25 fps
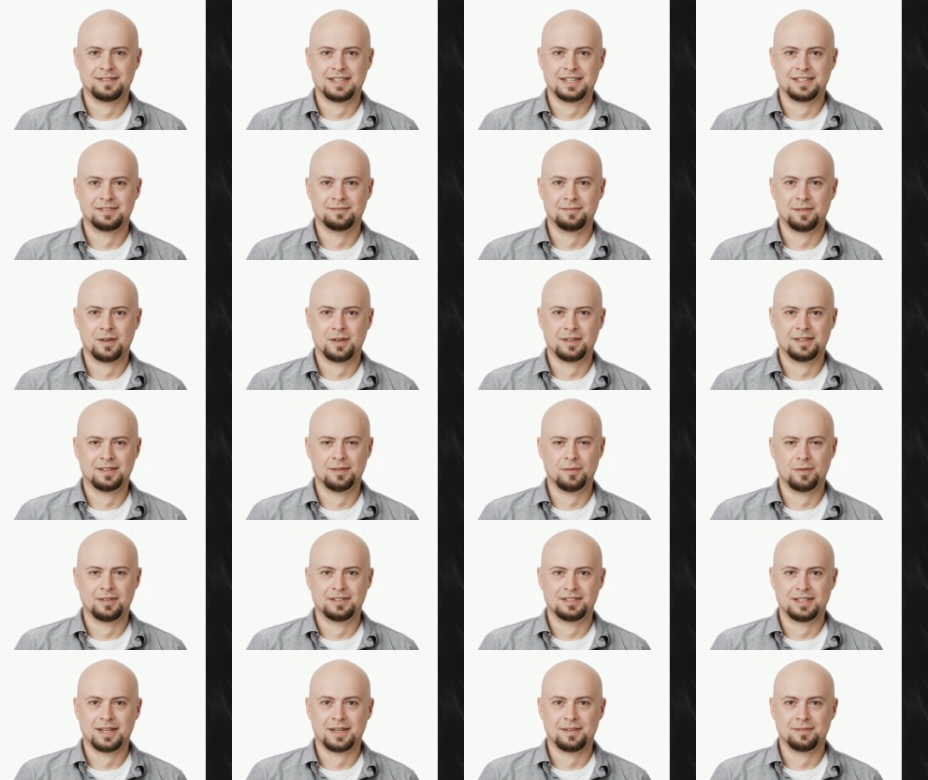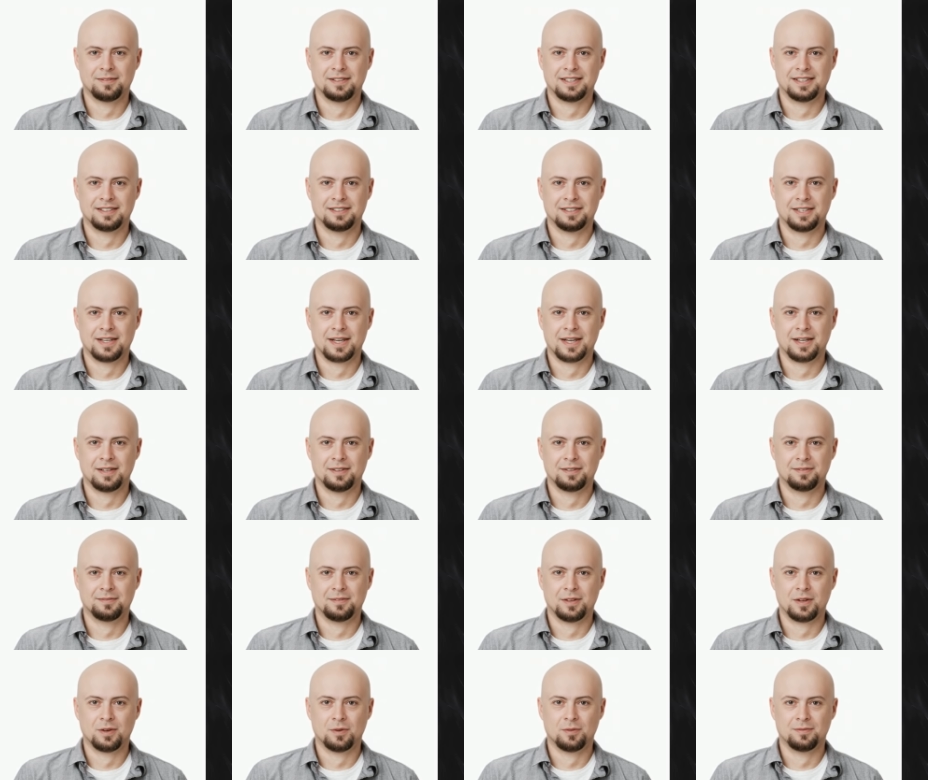His body was covered in
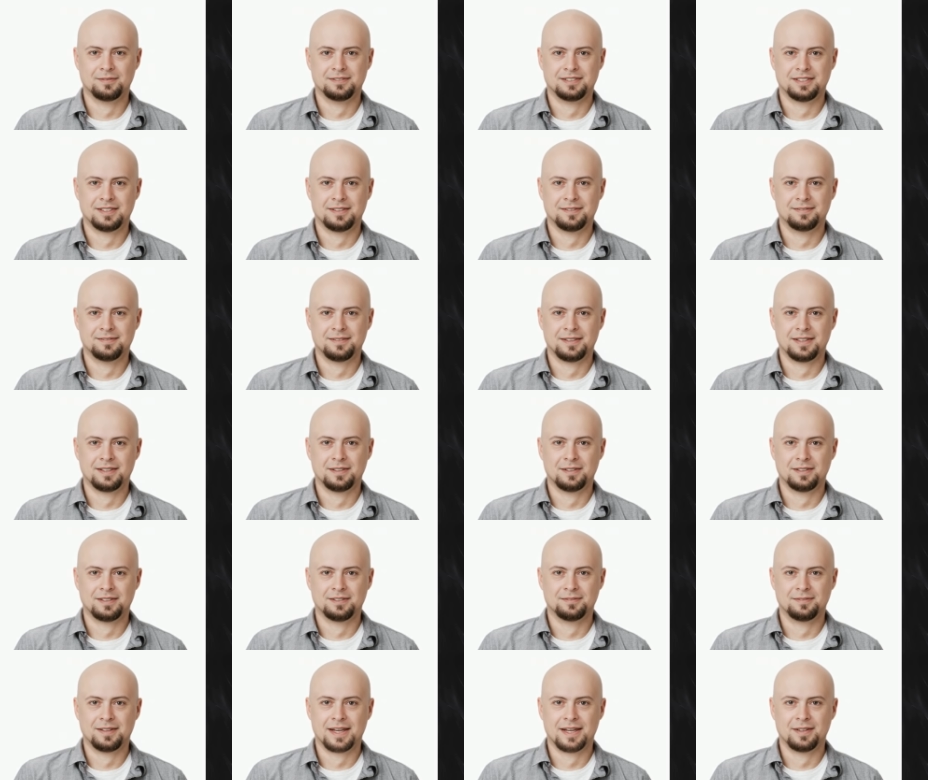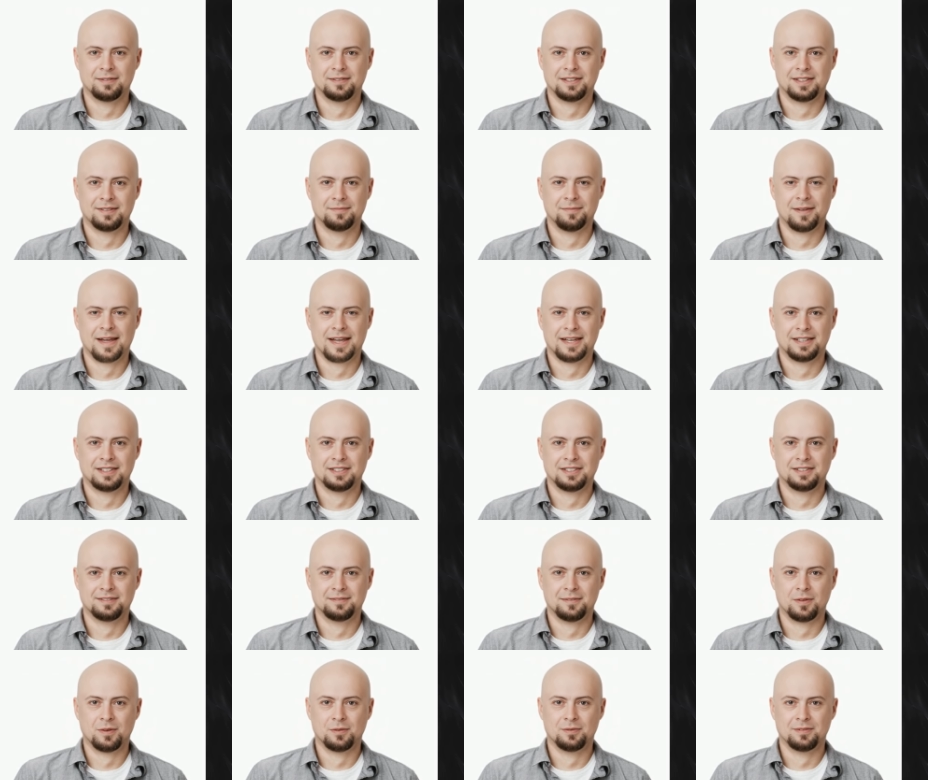dark robes that billowed around him like
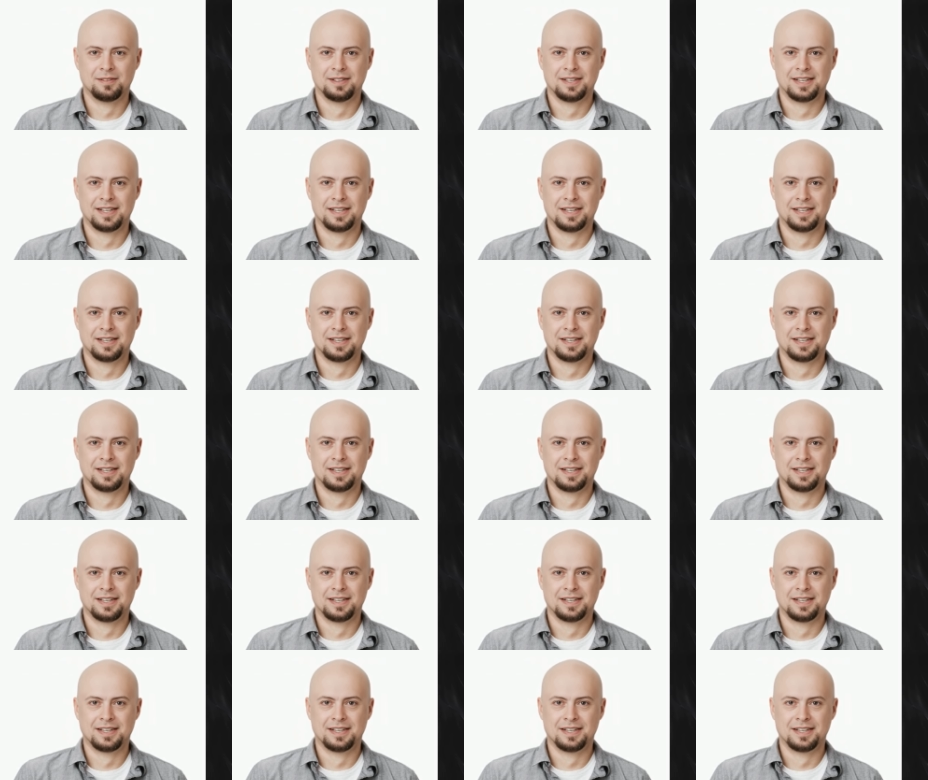smoke,